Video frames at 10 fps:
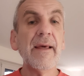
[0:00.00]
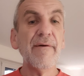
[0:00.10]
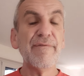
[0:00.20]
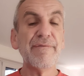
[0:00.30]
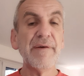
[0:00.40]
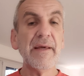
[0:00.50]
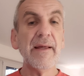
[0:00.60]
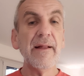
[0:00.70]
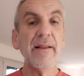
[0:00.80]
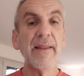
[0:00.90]

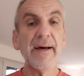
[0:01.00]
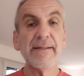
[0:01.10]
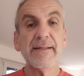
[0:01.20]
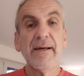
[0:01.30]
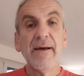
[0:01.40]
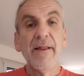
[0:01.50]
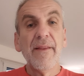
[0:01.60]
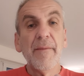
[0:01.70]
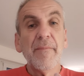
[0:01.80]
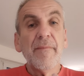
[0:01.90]
feel that
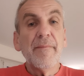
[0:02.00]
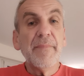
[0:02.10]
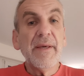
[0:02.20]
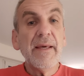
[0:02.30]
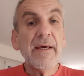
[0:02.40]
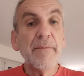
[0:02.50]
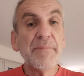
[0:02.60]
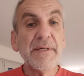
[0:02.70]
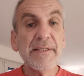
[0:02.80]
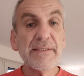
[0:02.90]
being in
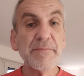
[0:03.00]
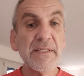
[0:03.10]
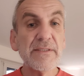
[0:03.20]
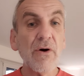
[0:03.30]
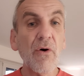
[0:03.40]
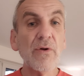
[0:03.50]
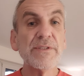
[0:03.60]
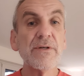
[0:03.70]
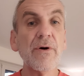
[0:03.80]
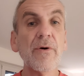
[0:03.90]
peace means
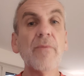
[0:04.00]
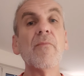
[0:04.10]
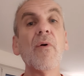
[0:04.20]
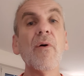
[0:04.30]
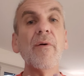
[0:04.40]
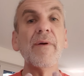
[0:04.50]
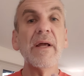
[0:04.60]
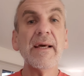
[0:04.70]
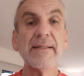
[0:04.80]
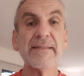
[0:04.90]
also more
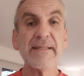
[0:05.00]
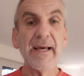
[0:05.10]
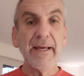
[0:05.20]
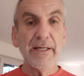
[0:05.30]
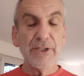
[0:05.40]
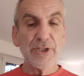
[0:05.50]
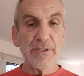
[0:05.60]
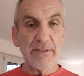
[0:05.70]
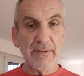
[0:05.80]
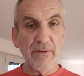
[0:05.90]

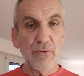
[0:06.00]
relaxation.